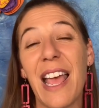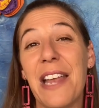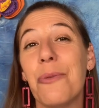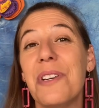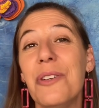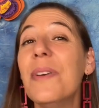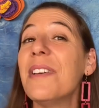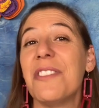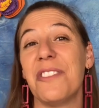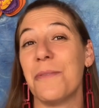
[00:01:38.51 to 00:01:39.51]
And when you
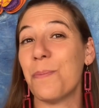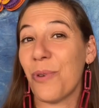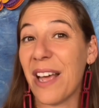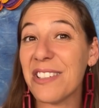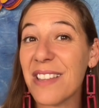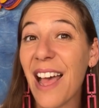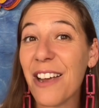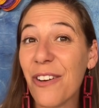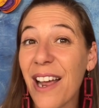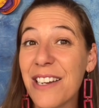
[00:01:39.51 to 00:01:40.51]
express
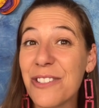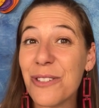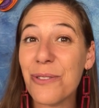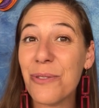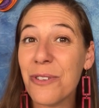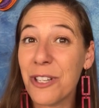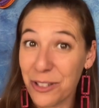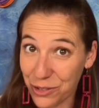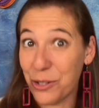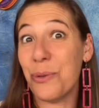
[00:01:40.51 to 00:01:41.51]
that gratitude
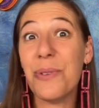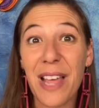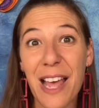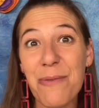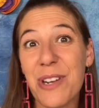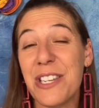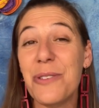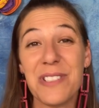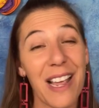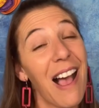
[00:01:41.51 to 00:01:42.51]
to them, when
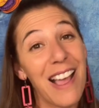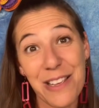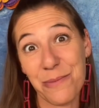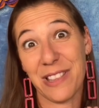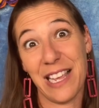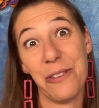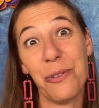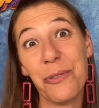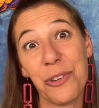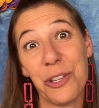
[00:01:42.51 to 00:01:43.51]
you say, I am
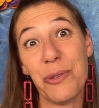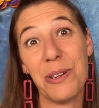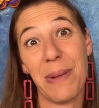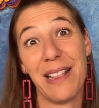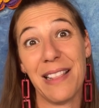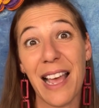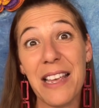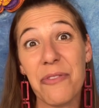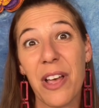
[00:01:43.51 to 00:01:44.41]
thankful for you in my life,